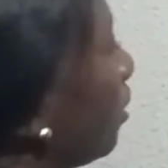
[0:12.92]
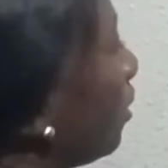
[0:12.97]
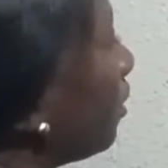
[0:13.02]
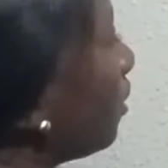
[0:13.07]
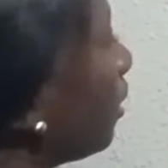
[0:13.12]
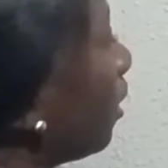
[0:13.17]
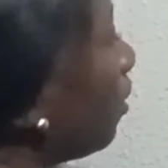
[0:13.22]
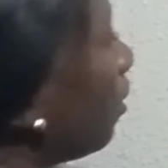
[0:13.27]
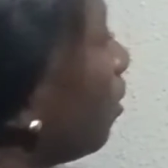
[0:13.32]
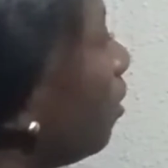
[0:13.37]
The
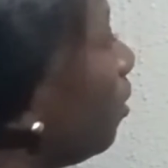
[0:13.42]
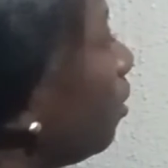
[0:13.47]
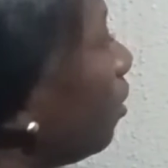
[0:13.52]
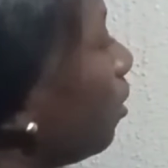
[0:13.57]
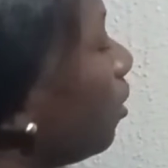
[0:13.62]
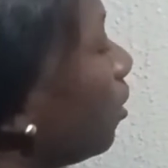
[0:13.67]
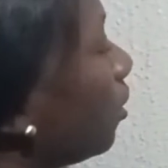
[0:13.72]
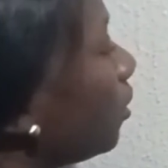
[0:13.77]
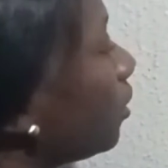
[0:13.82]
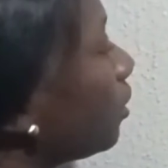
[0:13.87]
second
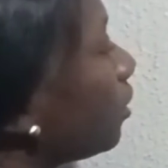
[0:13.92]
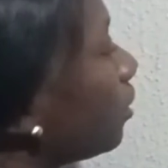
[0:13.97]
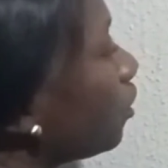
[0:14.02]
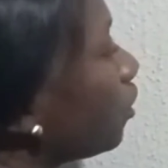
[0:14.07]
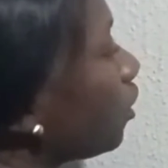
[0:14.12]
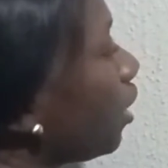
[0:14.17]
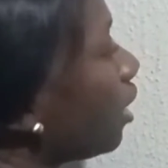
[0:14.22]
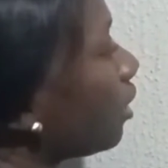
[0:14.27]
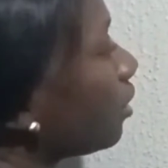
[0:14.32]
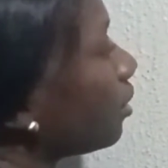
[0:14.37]
law
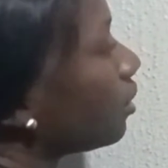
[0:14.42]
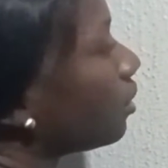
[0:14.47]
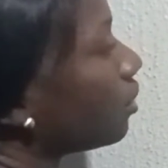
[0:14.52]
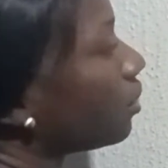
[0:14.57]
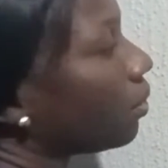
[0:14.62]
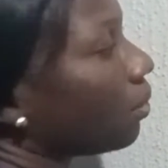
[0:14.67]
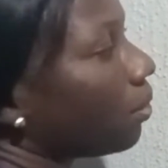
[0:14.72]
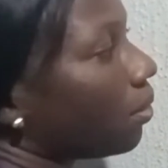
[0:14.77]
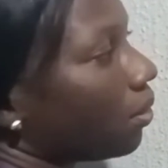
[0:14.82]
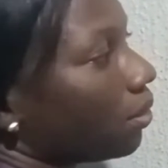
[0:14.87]
is
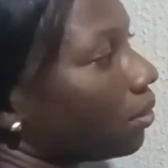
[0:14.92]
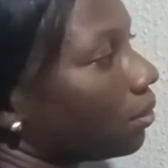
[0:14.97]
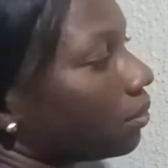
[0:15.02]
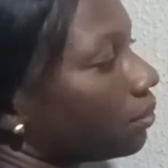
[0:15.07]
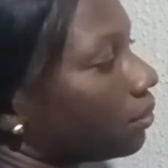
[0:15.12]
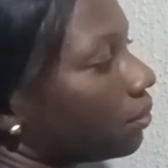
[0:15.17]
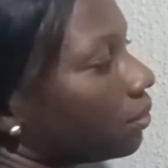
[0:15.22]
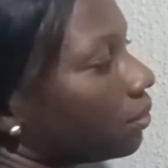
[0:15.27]
Charles' law.